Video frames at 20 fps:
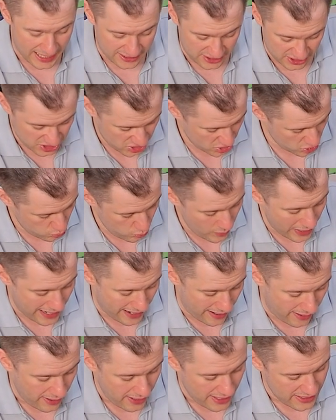and I
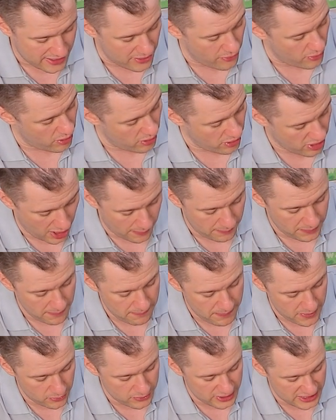swear there are a couple
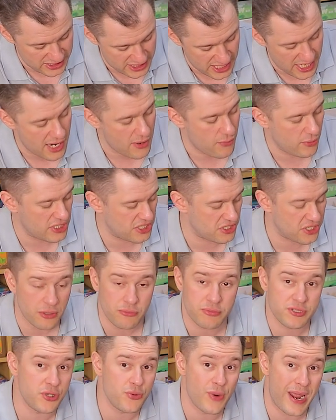of buildings here which
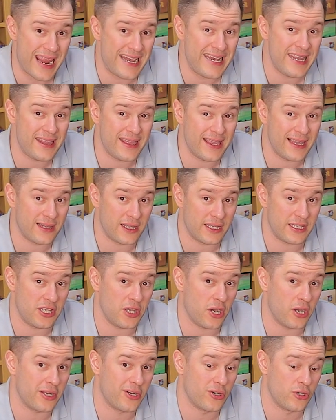don't do anything like the
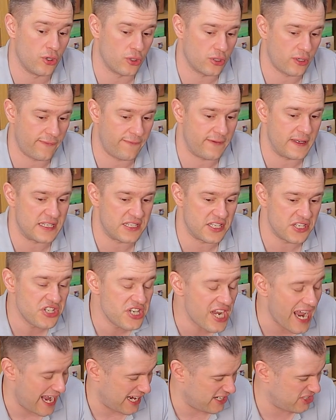iconography
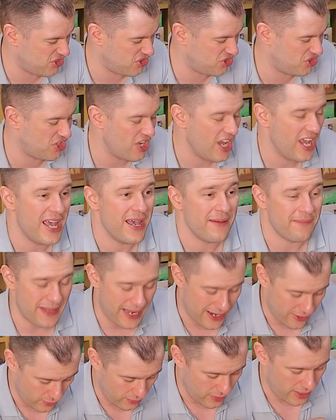suggests.
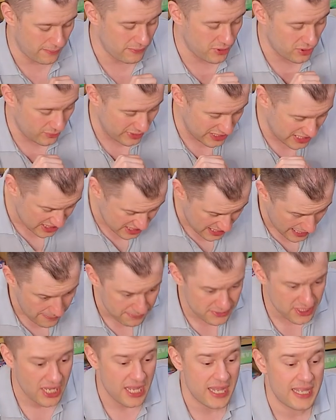Now, I'm going to
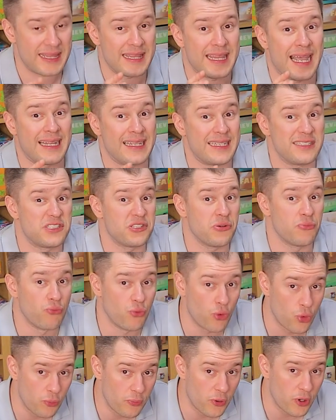accept that it's a
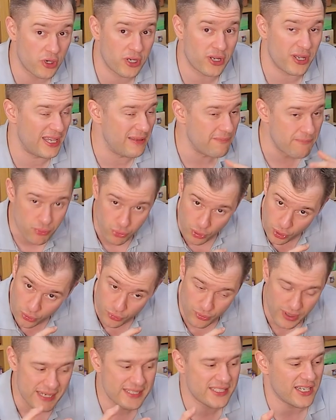rulebook in
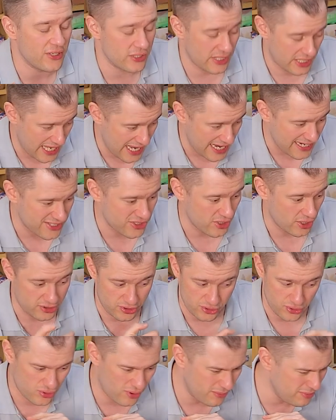progress on a
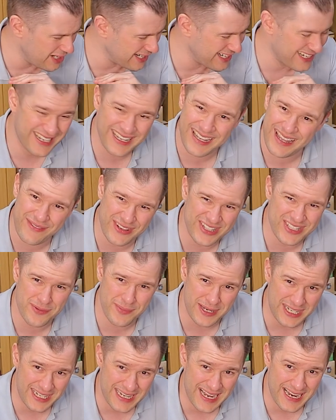Kickstarter, so I'm not going to give it too
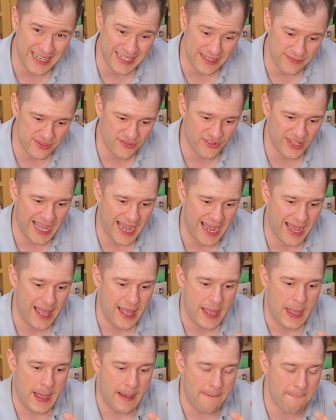many negatives for that.
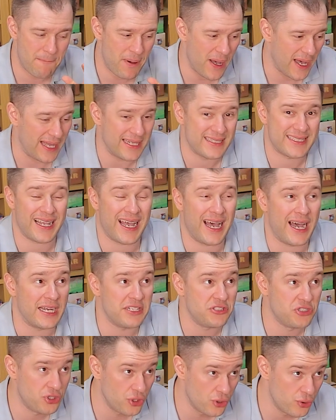But I
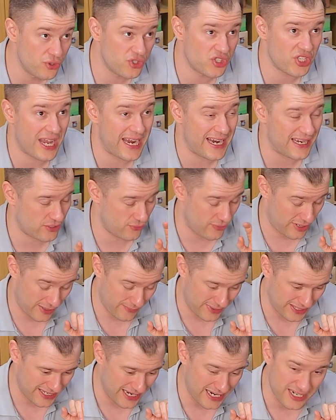do say, as a
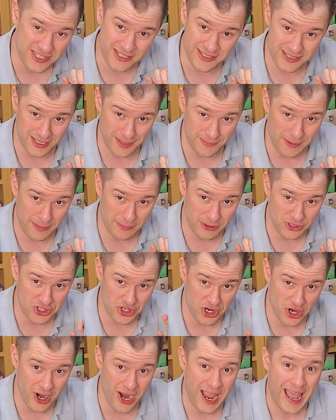recommendation to the
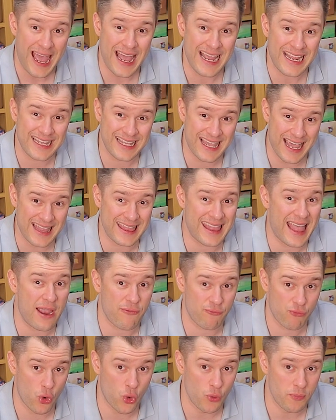publisher, get
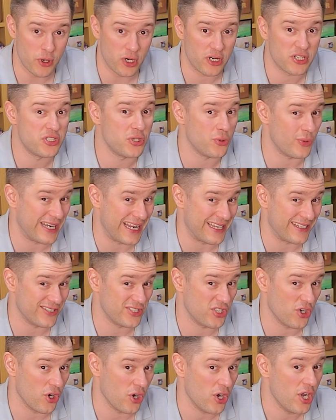that rulebook to an
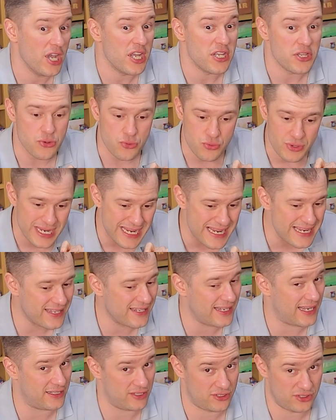editor. You need
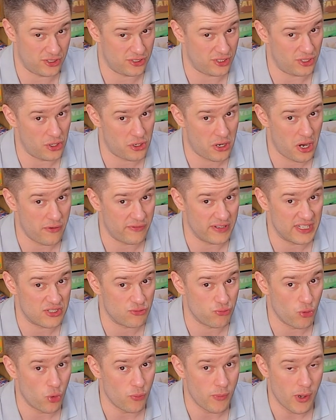an editor to look over this
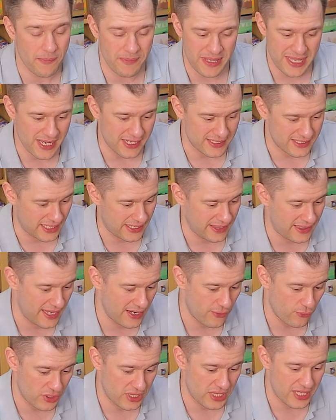rulebook, because I
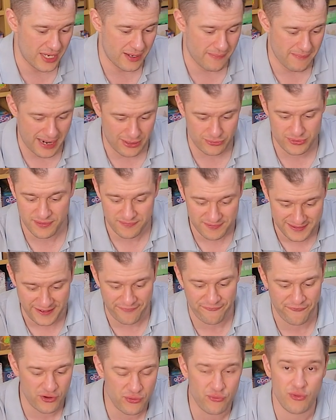think with the amount of
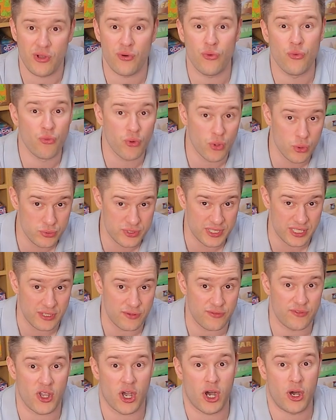different little rules that
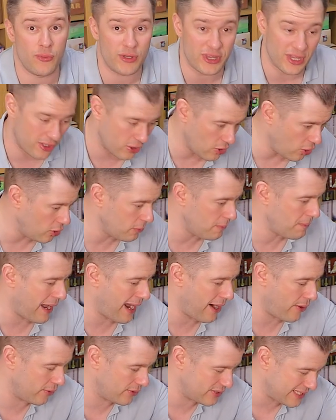you've got, with the god
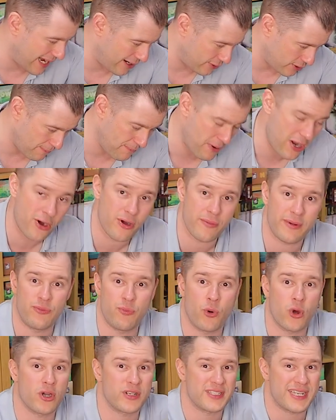powers, how the pyramid
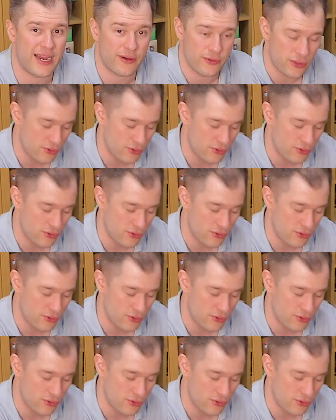works, how